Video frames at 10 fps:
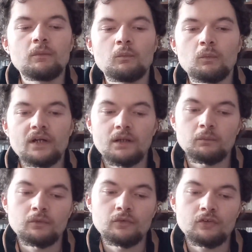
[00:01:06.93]
When I
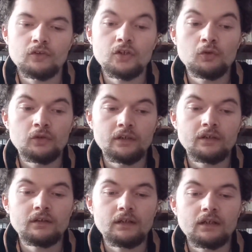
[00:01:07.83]
was
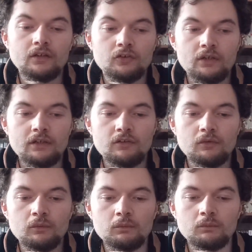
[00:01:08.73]
younger, I tried
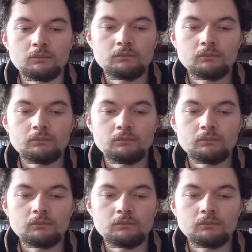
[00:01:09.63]
to